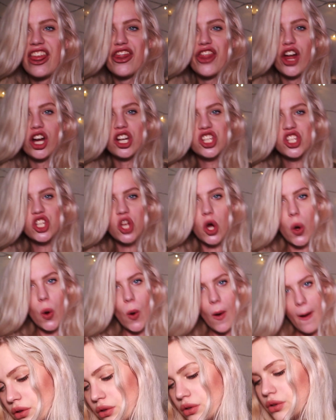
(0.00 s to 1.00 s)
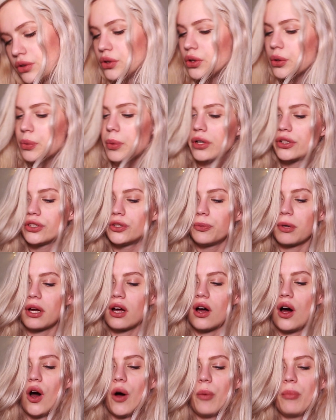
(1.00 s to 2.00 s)
Not so. Do you want to
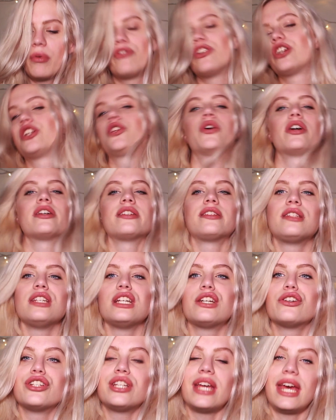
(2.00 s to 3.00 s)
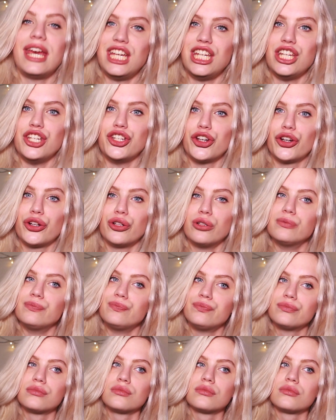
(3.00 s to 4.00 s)
become a Victoria's Secret angel?
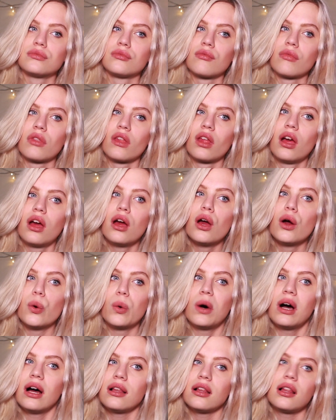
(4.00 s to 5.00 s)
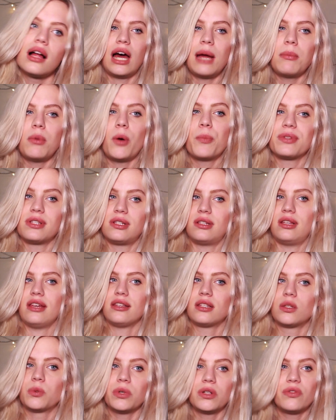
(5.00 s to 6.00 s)
Well, I'm
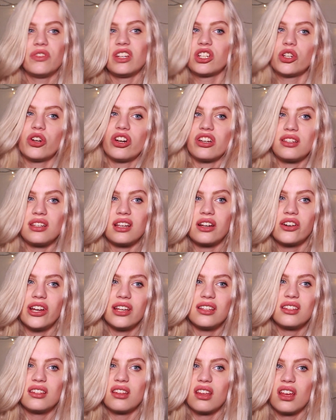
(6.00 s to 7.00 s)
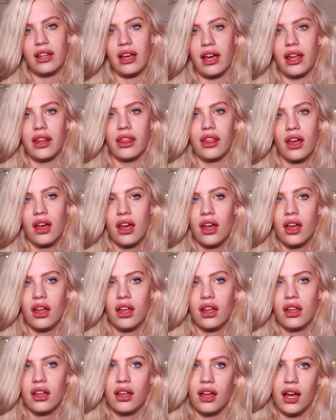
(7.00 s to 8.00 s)
obsessed with Victoria's Secret, and
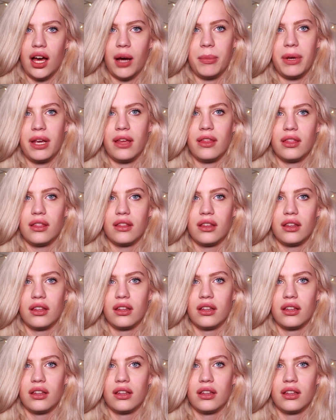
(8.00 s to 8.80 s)
I mean,